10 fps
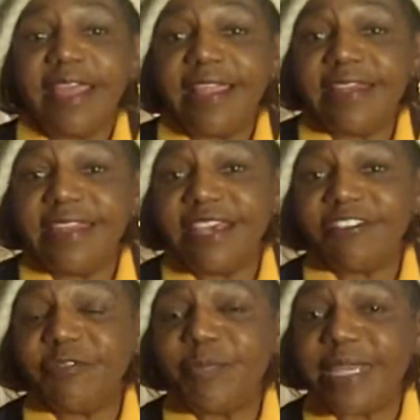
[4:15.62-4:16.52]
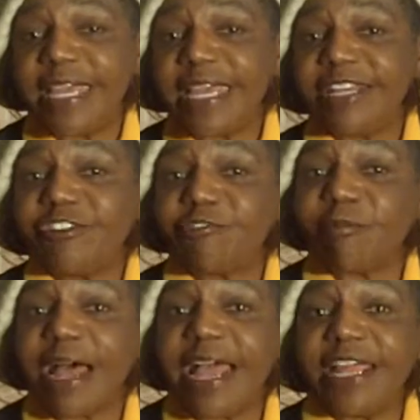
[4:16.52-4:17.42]
And Death began to
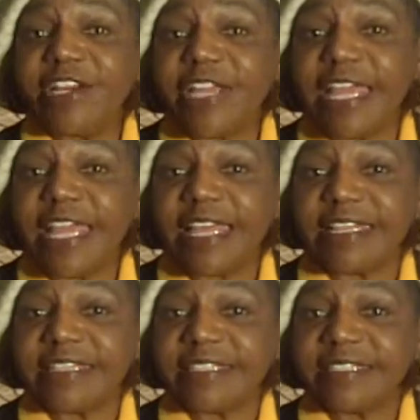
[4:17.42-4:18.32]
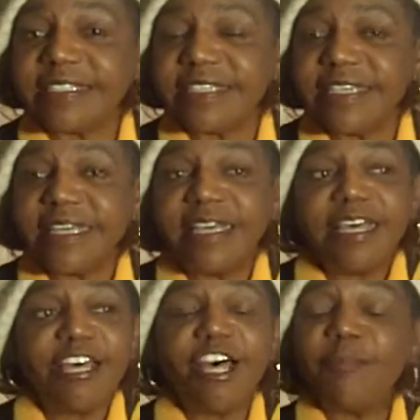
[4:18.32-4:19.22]
ride again,
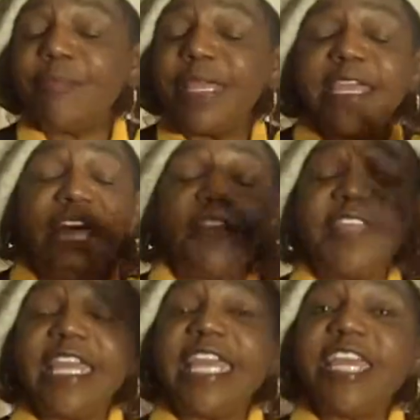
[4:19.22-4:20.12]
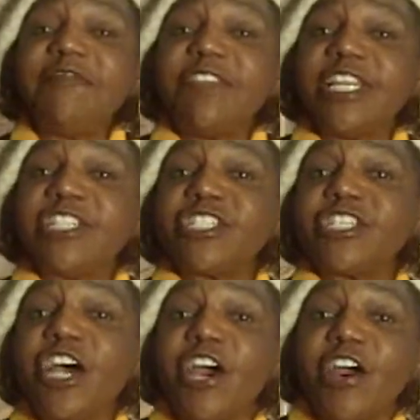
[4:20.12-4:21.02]
up beyond the evening
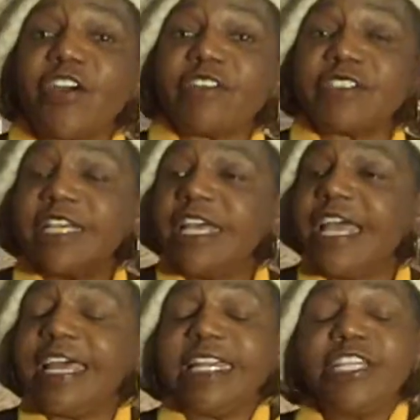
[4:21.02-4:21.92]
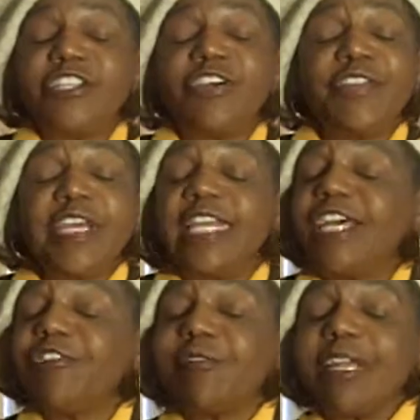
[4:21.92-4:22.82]
stars, and into the
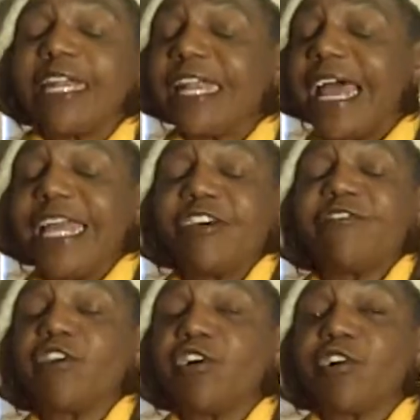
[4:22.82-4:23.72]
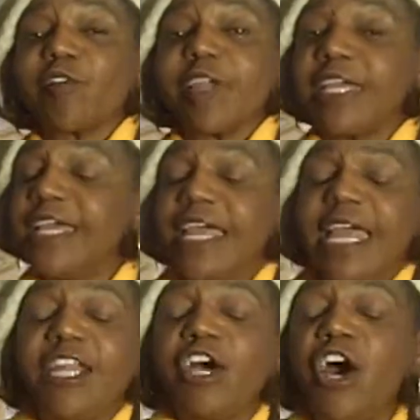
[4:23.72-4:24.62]
glittering light of glory,
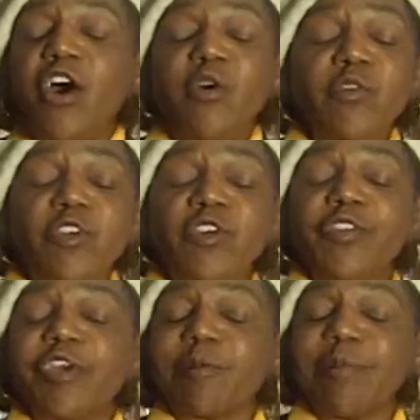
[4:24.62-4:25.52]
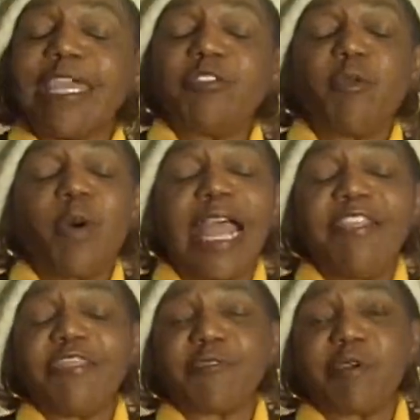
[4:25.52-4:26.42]
and on to the great
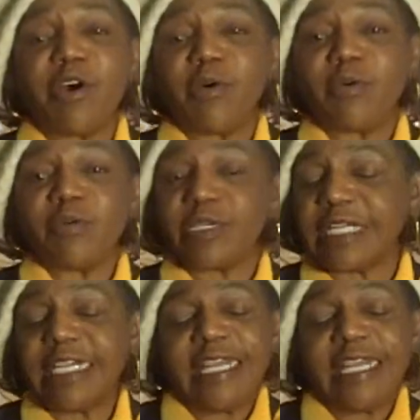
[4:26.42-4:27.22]
white throne.